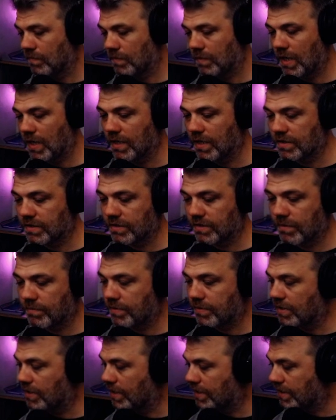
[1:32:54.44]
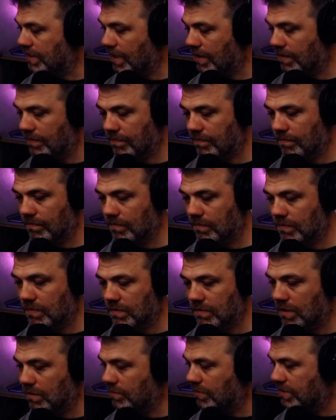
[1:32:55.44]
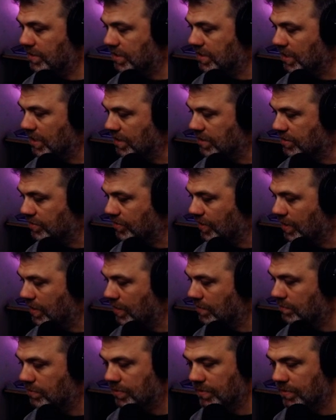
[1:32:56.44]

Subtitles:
Yeah, it's just something like that. It's going to be just like a straight up